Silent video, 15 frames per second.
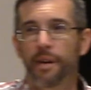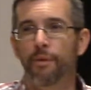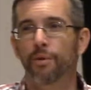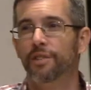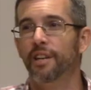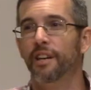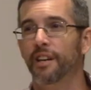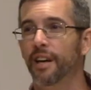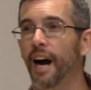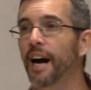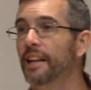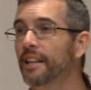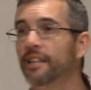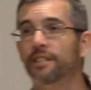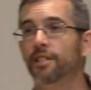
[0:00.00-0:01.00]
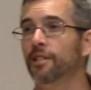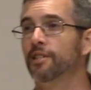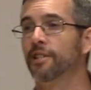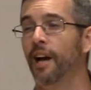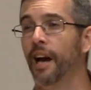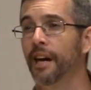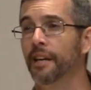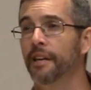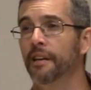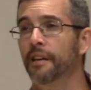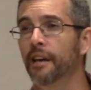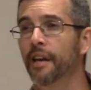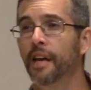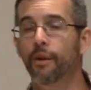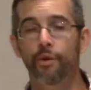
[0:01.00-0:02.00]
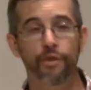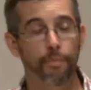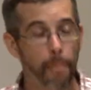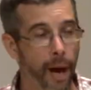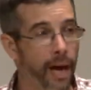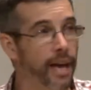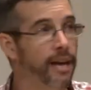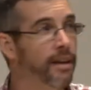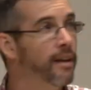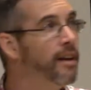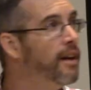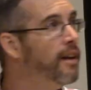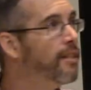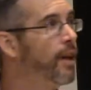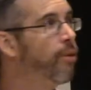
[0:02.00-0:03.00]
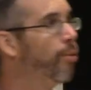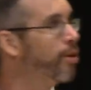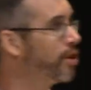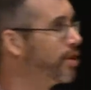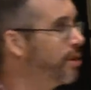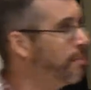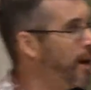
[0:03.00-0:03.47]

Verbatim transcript: was a godless society. It was pagan. They worshiped